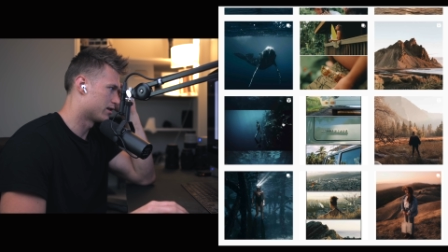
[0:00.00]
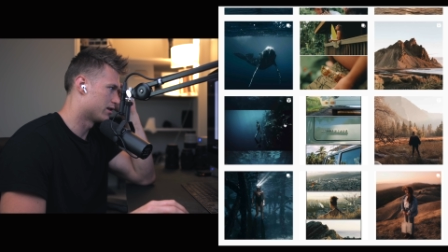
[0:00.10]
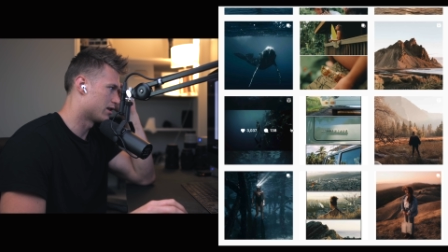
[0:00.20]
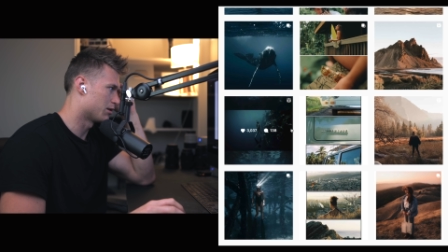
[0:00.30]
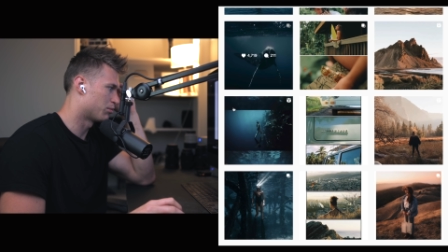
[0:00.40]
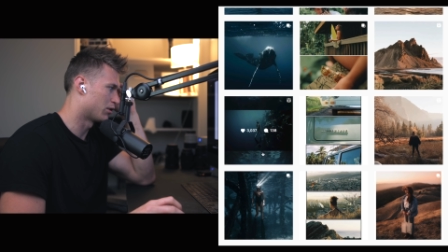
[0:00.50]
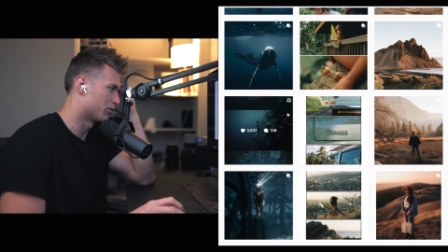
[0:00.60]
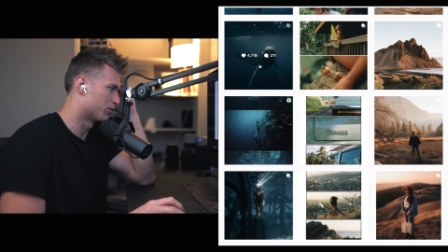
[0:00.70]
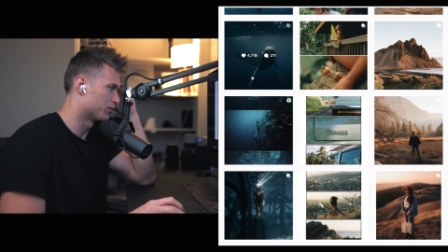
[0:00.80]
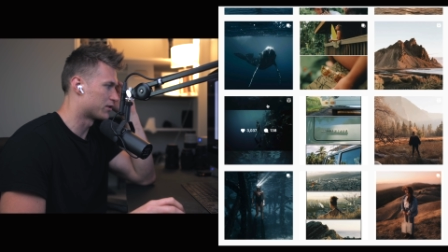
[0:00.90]
deep
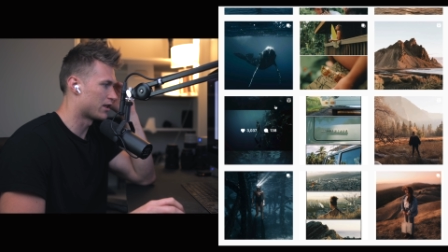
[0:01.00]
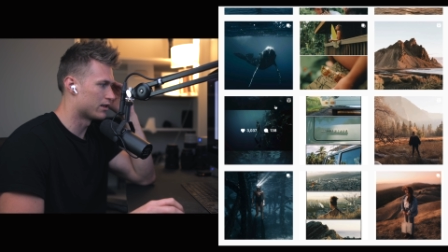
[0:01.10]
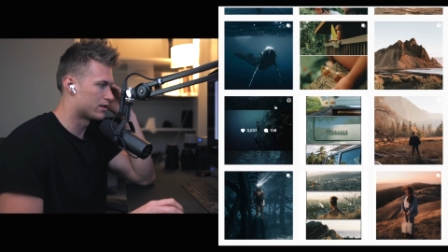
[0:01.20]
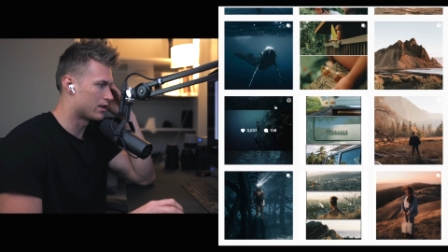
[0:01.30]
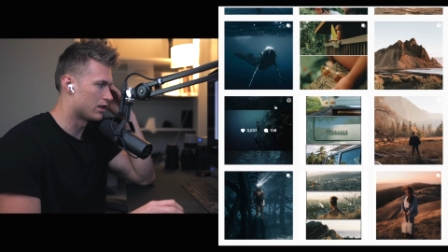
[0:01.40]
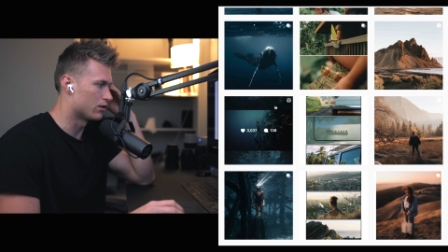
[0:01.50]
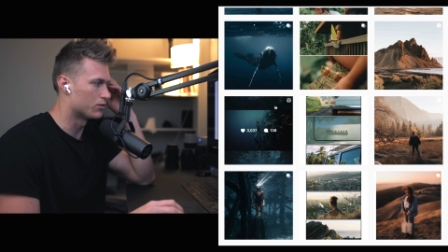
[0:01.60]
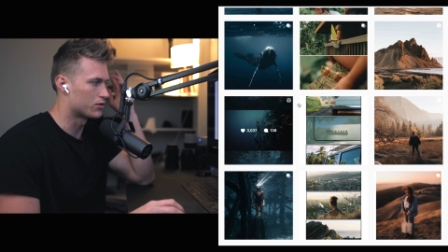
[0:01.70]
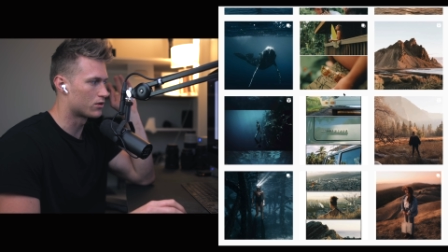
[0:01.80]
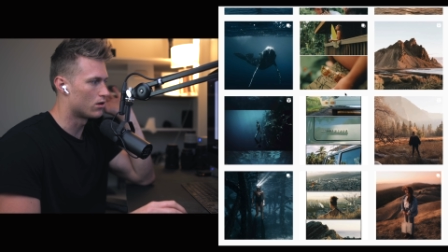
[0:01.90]
blues and
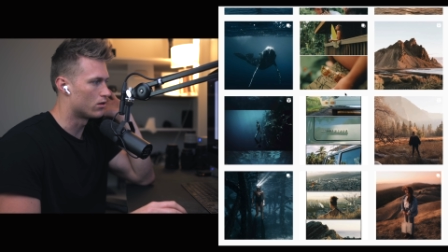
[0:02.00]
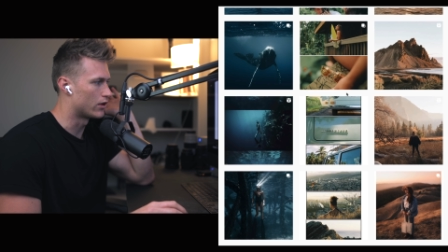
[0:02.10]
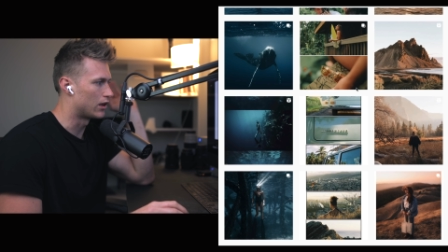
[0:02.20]
teals on the